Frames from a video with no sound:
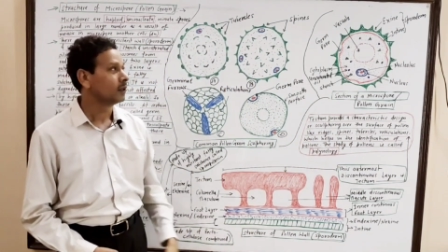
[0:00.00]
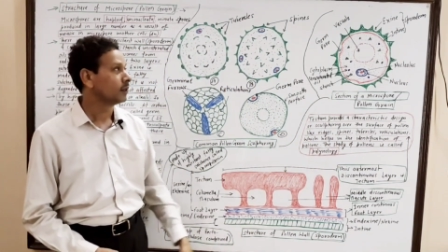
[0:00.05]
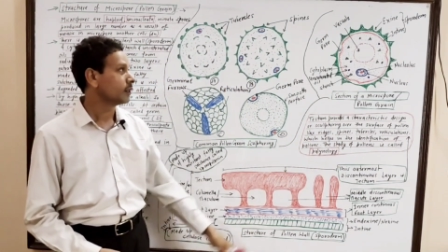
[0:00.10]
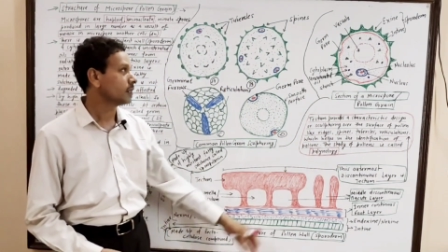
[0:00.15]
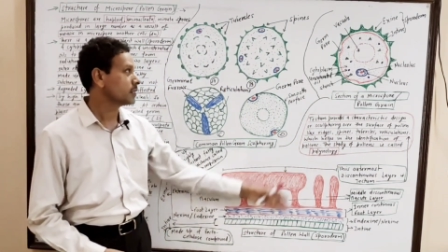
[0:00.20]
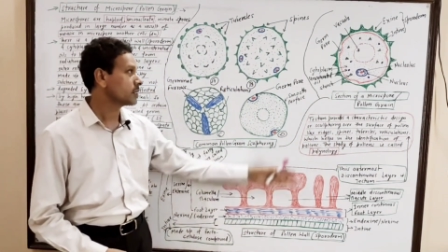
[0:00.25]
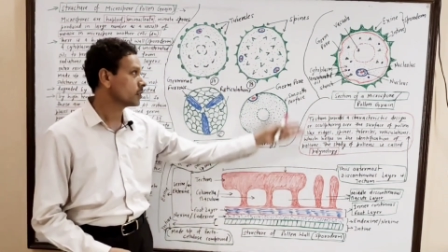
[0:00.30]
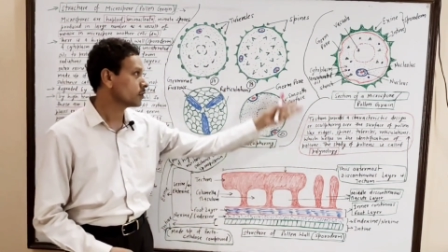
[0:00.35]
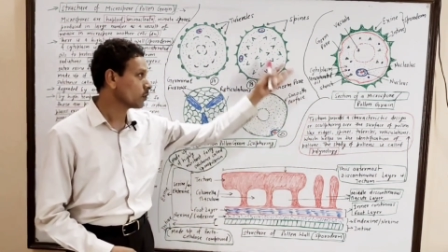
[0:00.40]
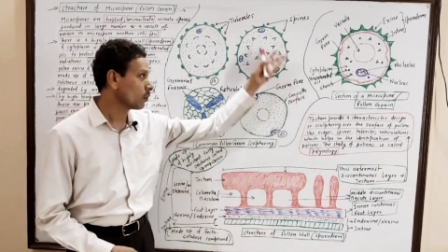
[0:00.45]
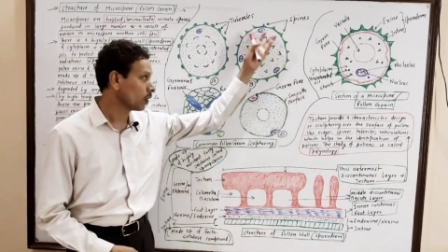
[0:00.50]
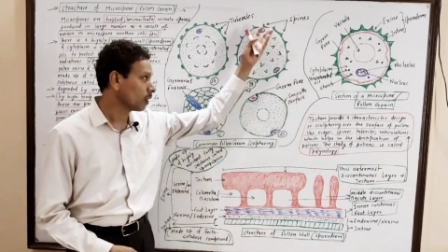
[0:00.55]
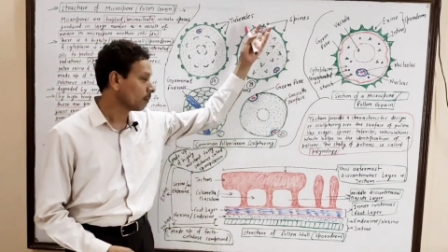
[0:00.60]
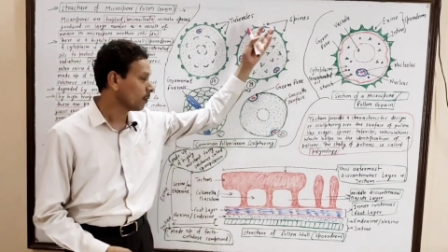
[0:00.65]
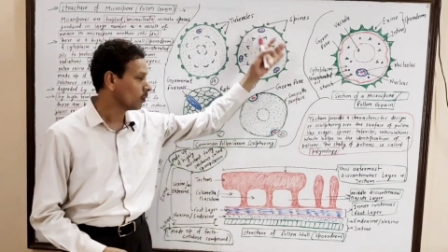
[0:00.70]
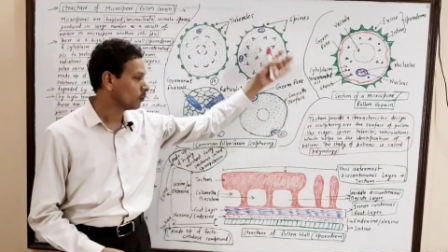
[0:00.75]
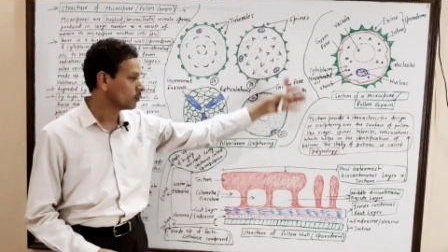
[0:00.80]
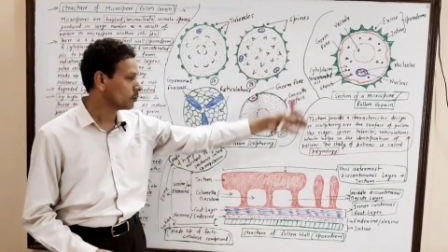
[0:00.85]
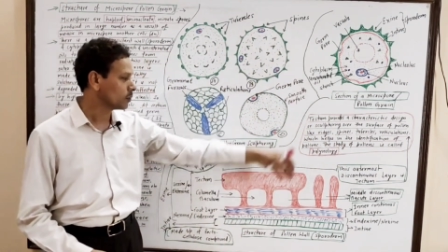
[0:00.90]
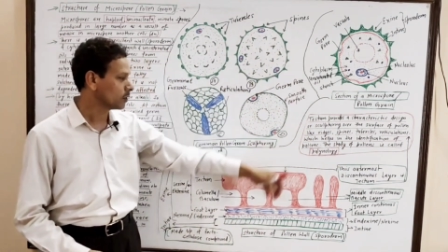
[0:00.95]
This is all
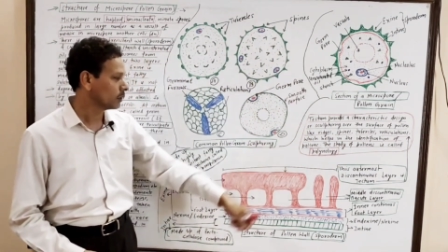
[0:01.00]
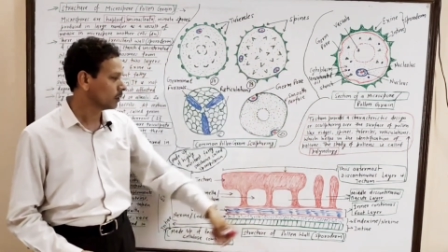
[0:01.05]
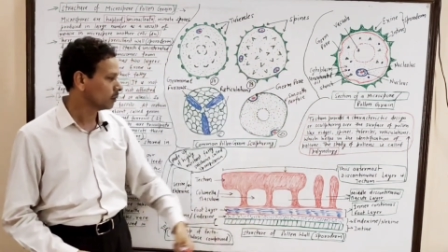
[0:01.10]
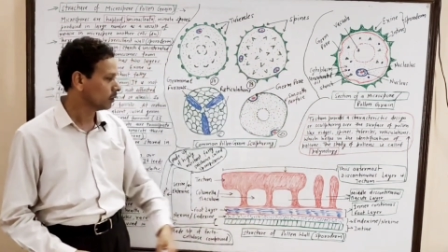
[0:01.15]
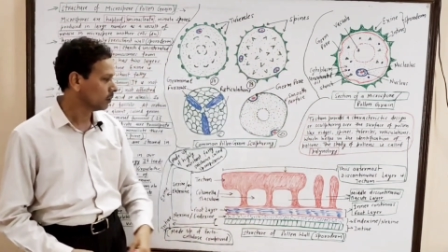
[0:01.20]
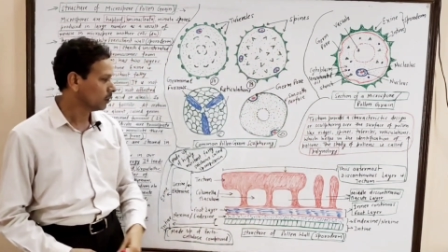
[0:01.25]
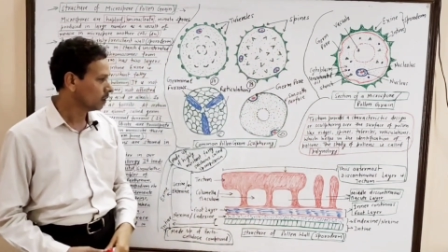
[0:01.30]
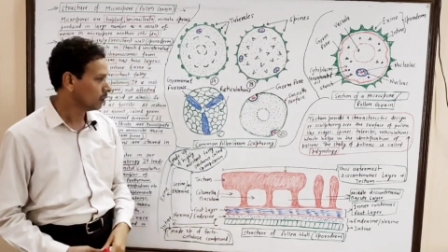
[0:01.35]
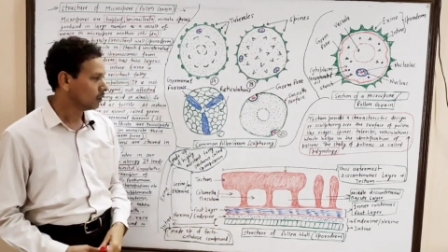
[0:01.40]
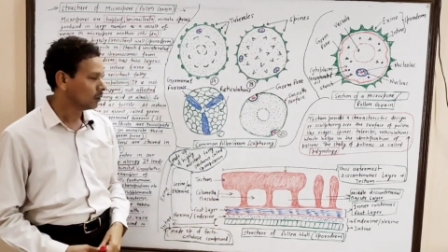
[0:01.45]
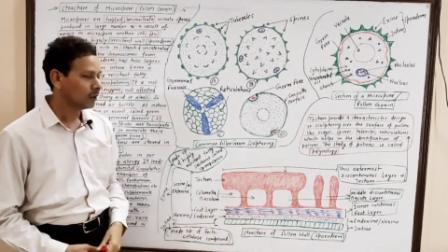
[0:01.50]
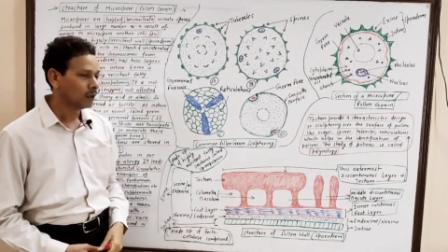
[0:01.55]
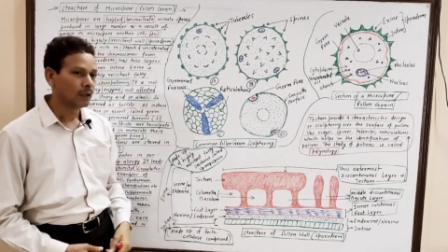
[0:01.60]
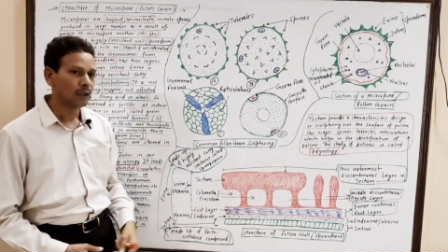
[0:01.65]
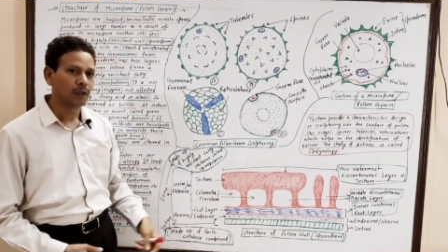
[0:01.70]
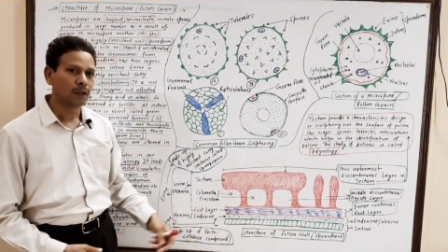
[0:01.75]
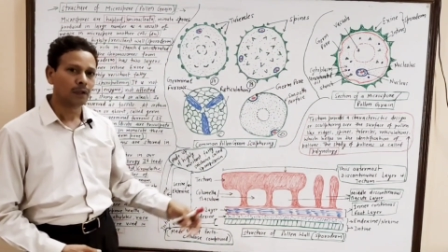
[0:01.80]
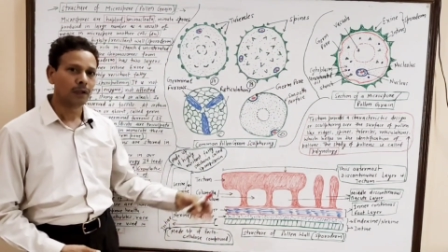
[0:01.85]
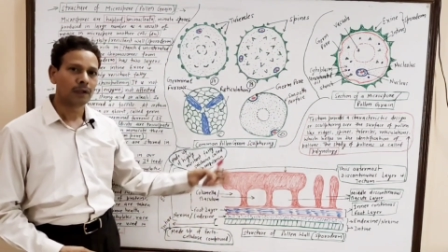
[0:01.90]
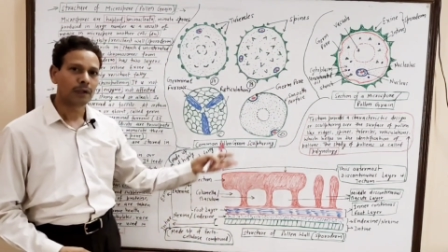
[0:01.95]
about
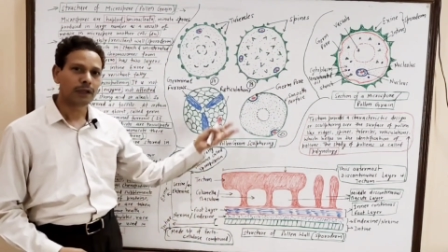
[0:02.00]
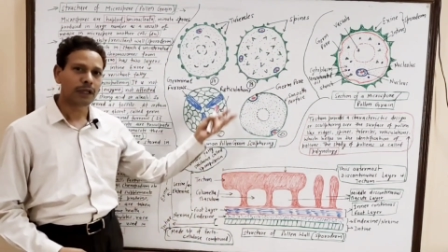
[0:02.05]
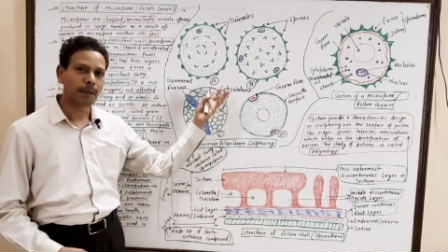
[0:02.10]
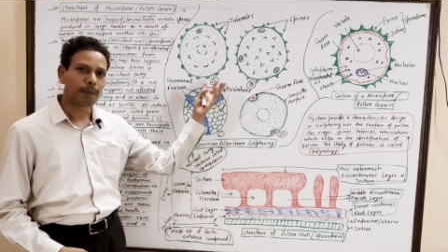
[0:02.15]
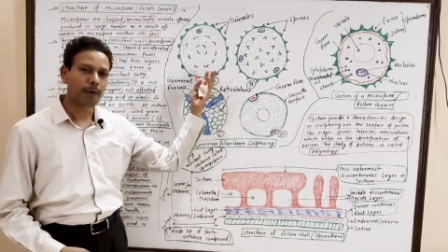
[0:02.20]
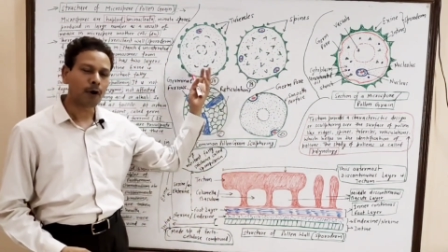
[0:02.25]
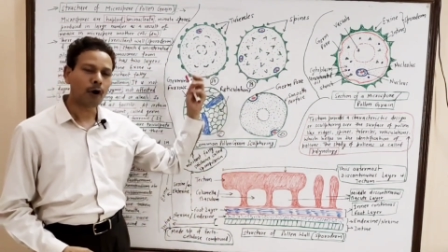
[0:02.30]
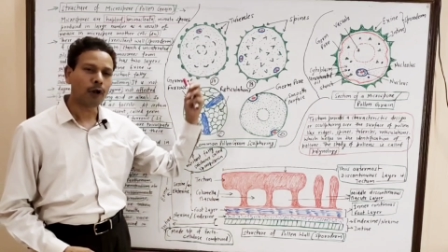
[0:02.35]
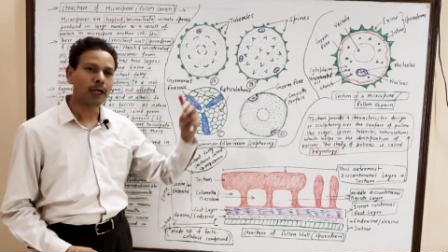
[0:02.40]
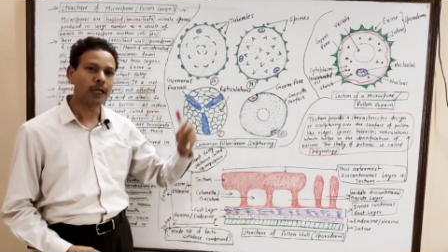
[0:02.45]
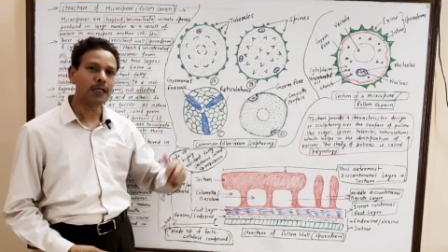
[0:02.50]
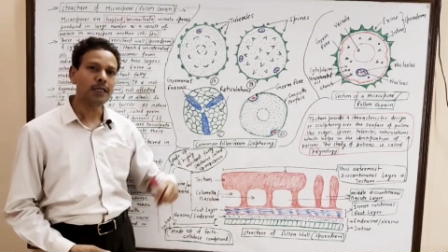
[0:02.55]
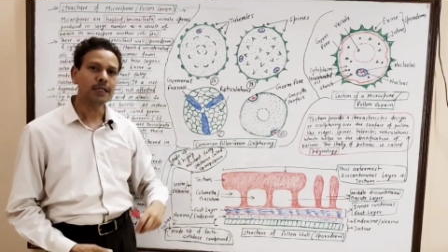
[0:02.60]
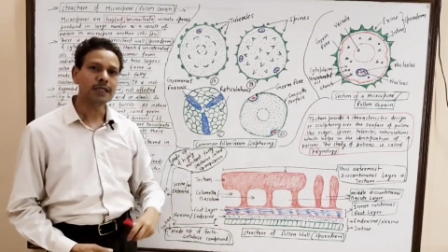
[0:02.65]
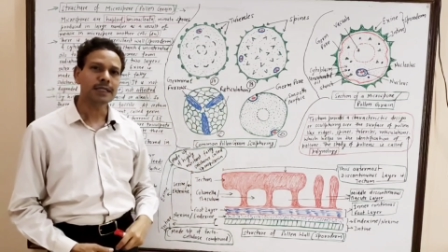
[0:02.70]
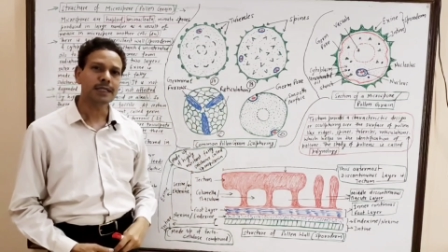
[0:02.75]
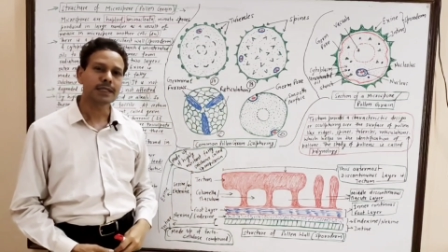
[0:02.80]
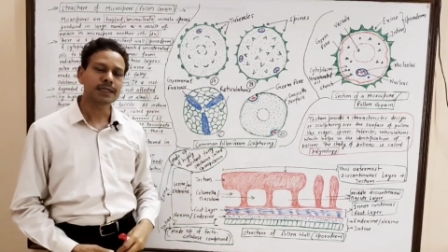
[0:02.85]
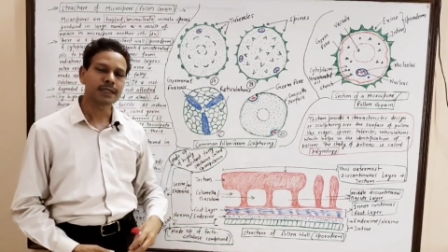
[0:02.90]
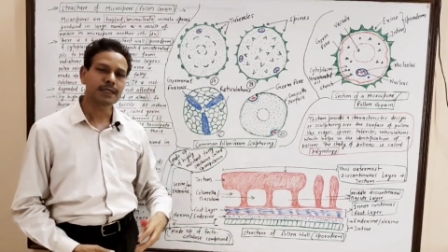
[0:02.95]
the pollen's
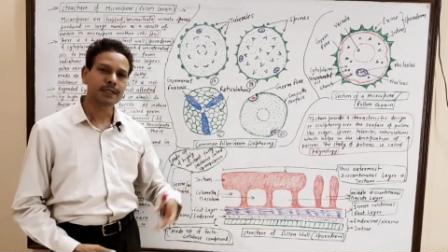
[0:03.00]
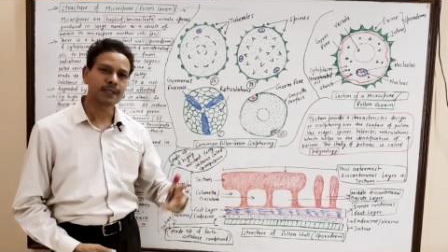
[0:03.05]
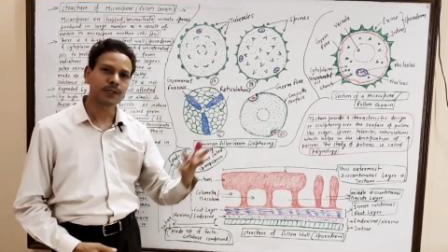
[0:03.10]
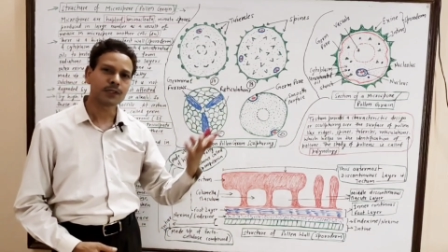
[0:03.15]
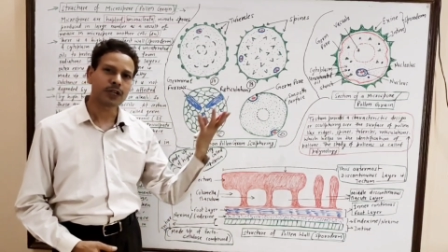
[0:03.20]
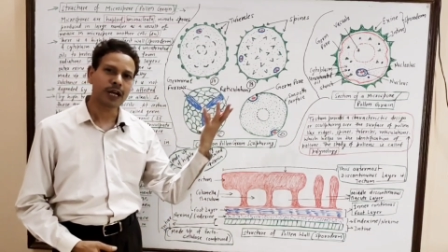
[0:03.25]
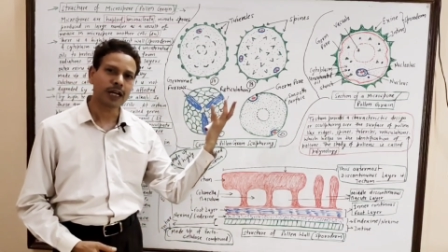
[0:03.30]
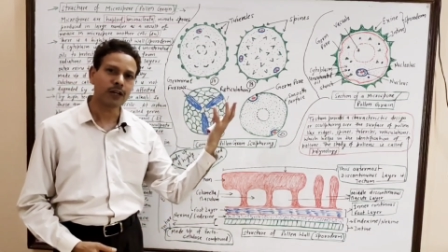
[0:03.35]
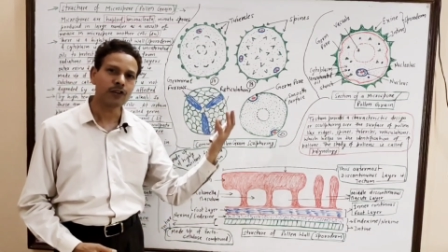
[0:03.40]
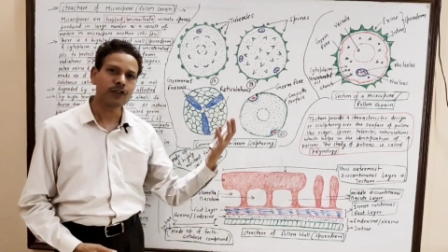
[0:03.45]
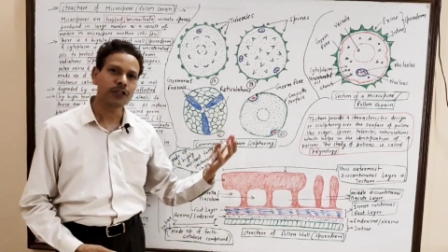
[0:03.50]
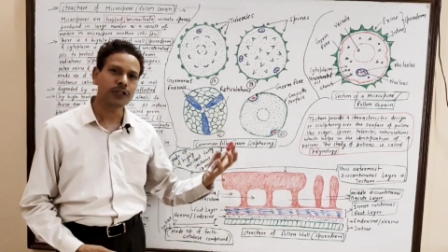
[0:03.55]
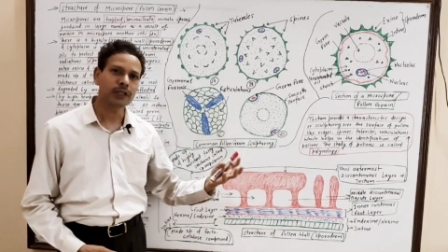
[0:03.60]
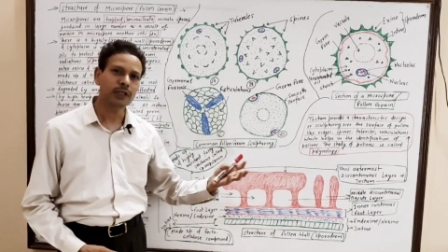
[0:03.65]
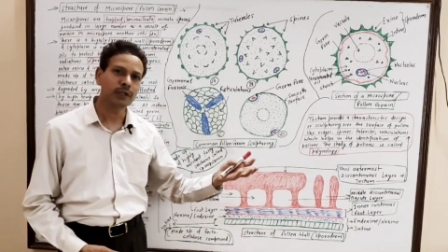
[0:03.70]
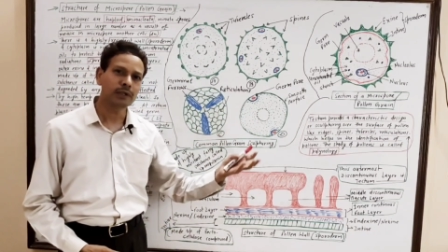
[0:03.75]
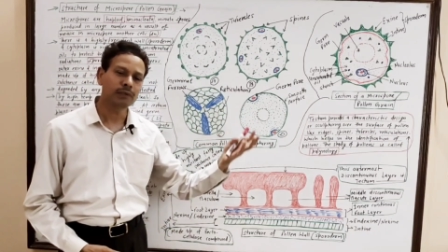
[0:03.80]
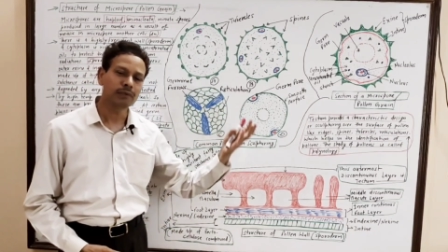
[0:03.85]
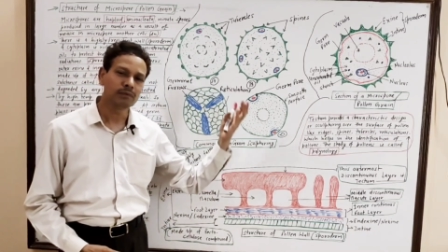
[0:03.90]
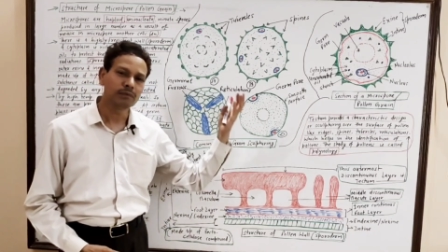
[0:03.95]

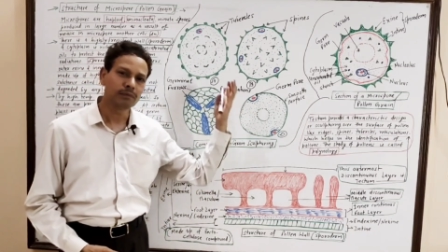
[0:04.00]
structure,